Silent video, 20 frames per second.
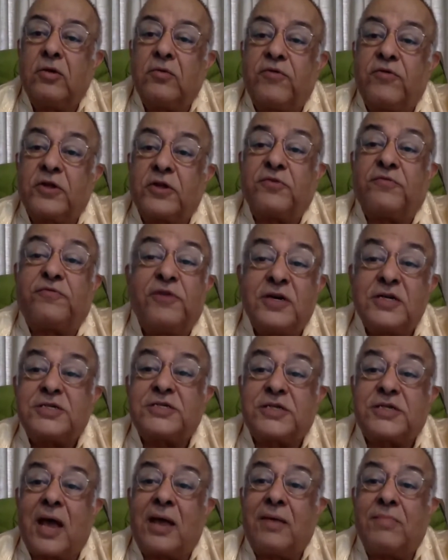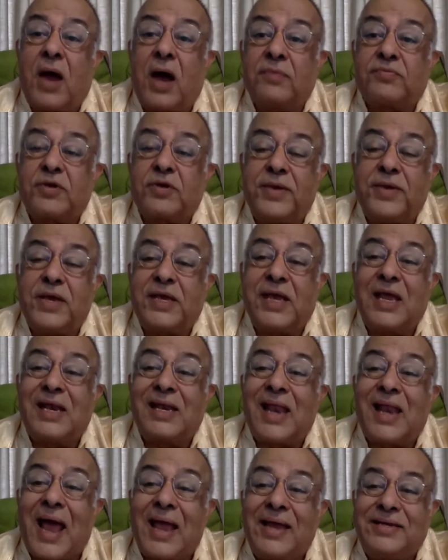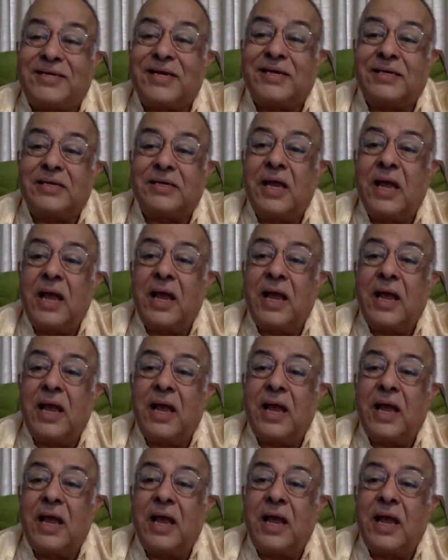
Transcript: for the first time after being enlightened